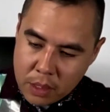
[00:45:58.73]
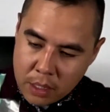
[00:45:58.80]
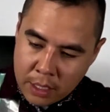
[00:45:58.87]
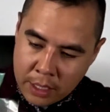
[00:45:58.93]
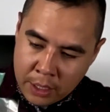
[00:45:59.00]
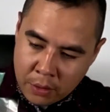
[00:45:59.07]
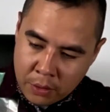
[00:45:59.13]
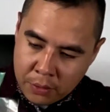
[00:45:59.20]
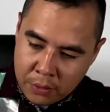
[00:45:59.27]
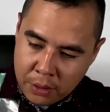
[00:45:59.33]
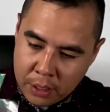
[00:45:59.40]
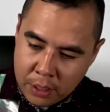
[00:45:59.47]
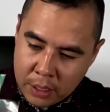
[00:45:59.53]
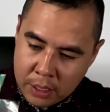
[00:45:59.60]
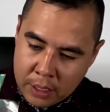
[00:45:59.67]
you know
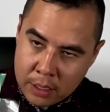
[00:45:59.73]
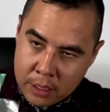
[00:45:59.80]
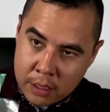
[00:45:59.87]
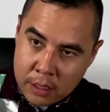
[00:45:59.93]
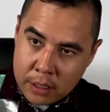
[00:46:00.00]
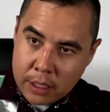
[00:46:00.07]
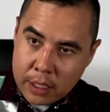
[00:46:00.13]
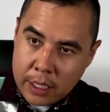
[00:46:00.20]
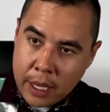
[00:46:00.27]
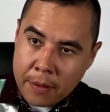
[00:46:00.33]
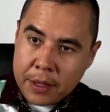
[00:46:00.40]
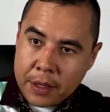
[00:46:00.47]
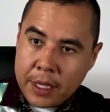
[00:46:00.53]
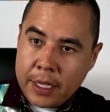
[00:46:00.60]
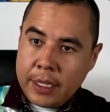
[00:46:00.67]

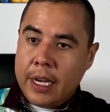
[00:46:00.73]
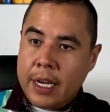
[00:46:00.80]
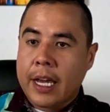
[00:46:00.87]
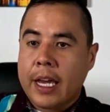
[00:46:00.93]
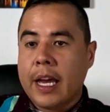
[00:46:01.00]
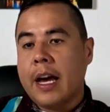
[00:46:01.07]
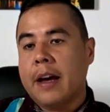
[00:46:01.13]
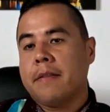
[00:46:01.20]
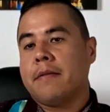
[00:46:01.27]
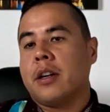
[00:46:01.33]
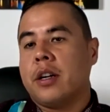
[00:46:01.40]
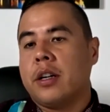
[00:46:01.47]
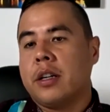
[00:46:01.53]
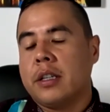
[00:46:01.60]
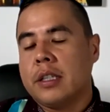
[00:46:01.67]
everything that I have
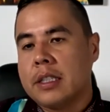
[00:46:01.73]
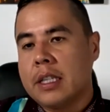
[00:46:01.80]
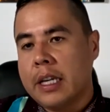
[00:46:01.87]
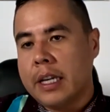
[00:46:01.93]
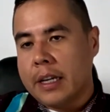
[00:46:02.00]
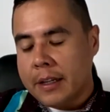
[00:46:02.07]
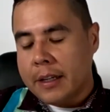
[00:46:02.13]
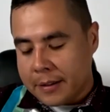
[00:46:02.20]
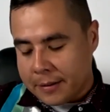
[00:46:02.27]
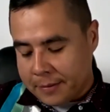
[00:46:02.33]
learned is like